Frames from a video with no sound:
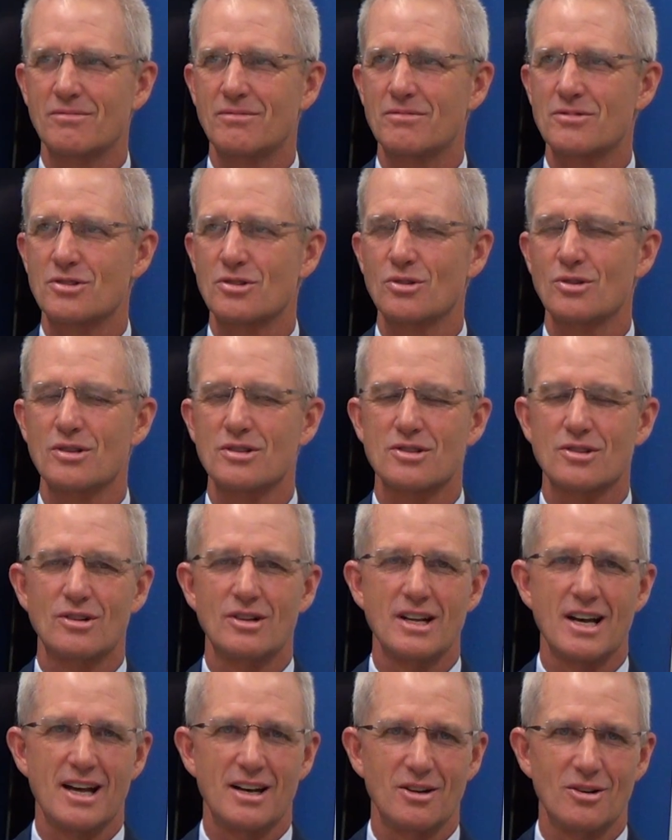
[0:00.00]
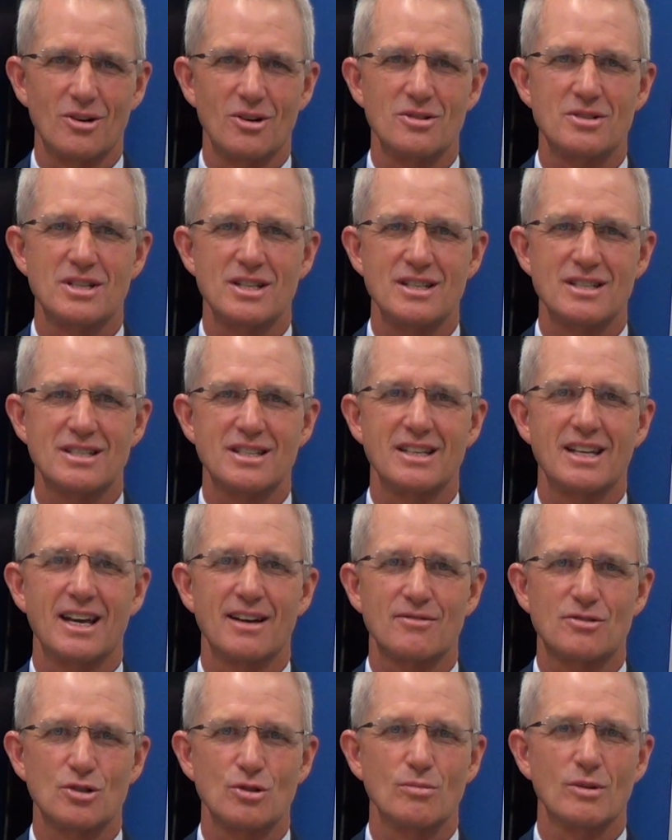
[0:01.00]
Students that are not in ROTC
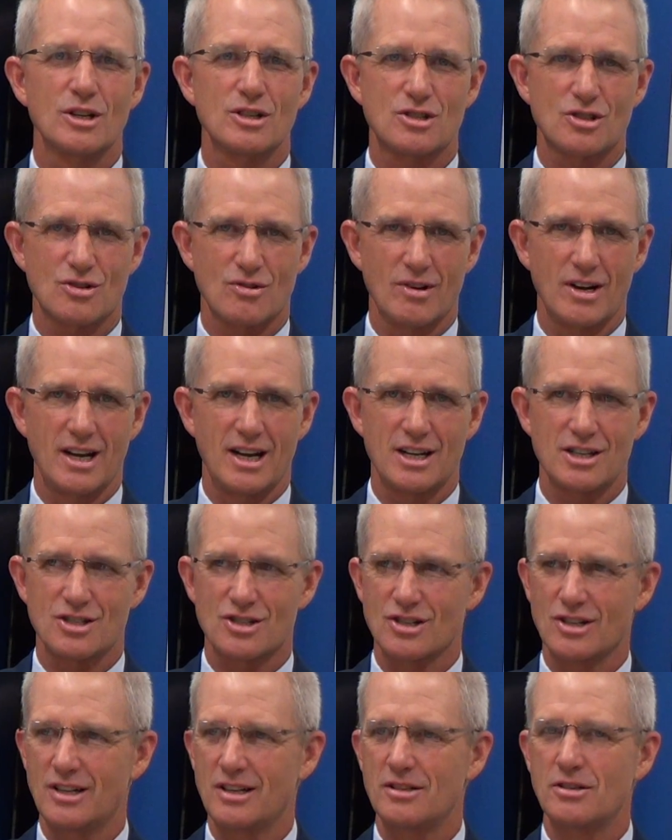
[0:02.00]
have too much trash,